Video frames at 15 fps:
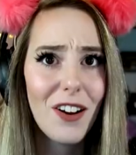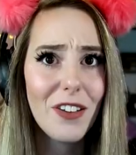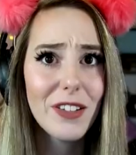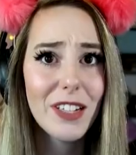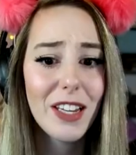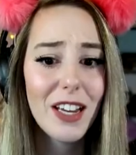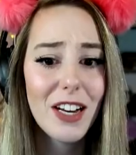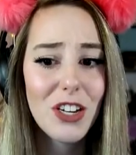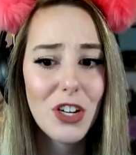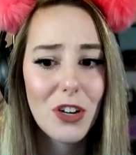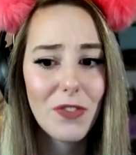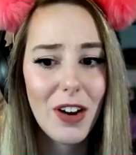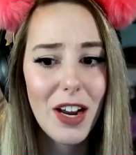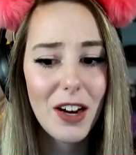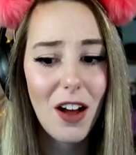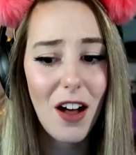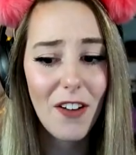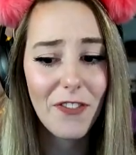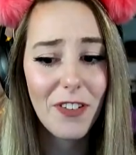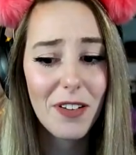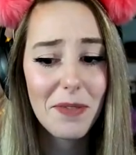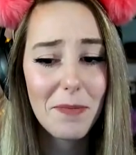got all skittish and ran
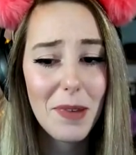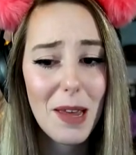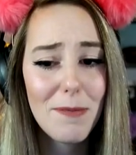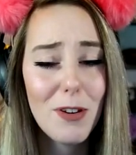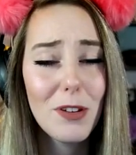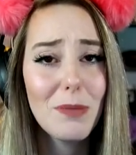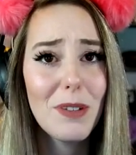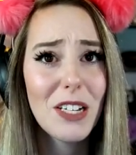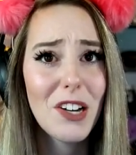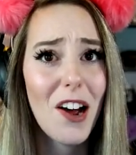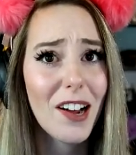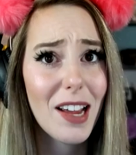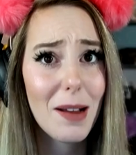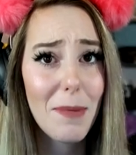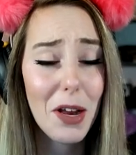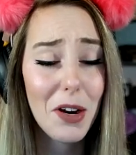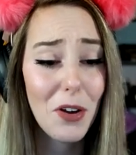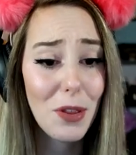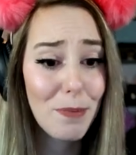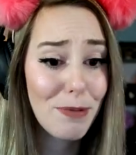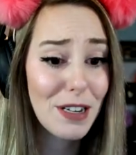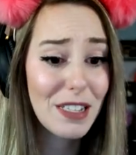off. Maybe it was me talking about
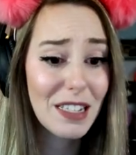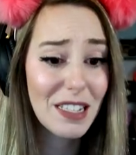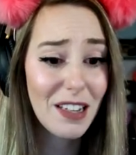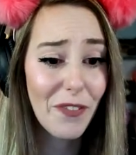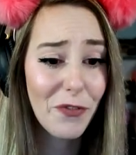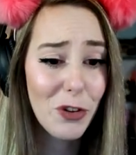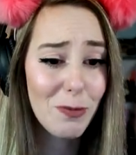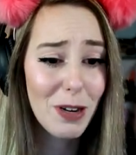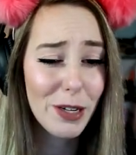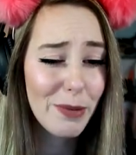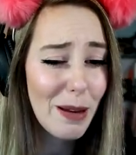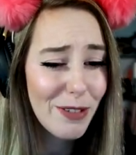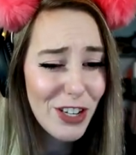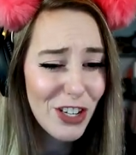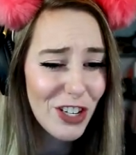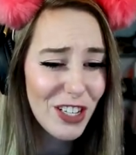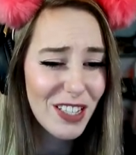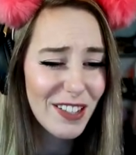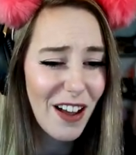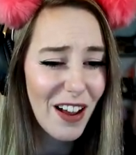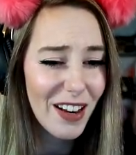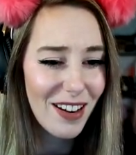all the princess stuff too much. Maybe she's
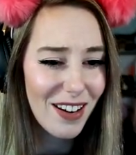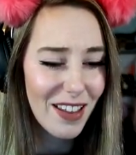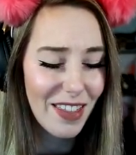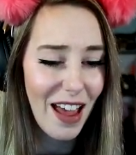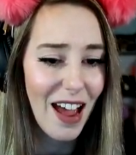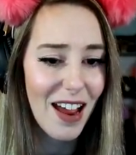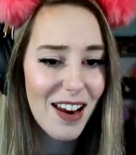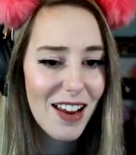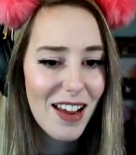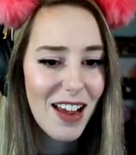just not into that.